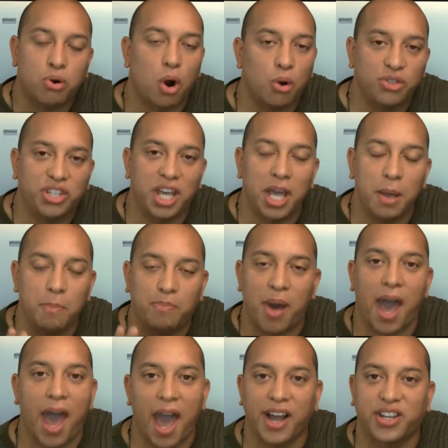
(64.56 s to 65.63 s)
protein
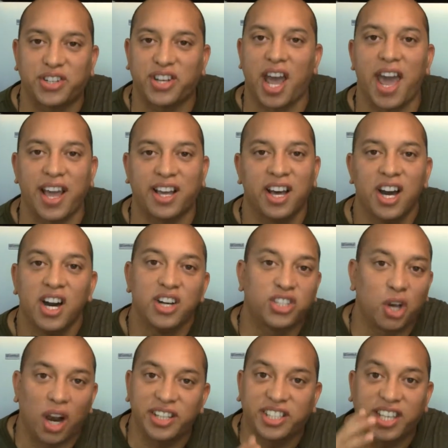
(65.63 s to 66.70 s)
pack shake.
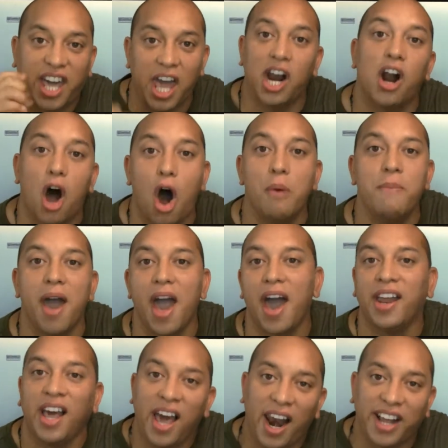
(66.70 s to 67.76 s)
So let's get it on,
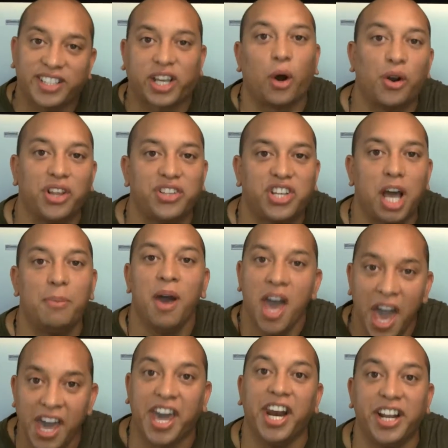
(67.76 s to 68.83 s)
man. Let's go to the gym
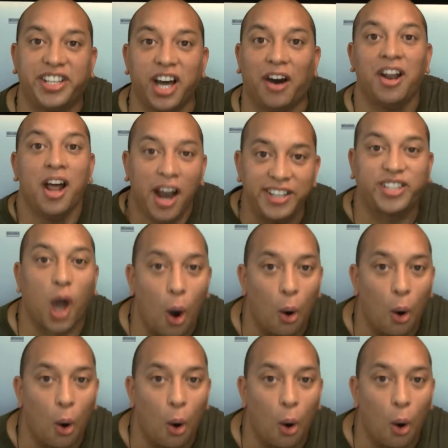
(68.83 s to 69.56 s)
and get it done. Let's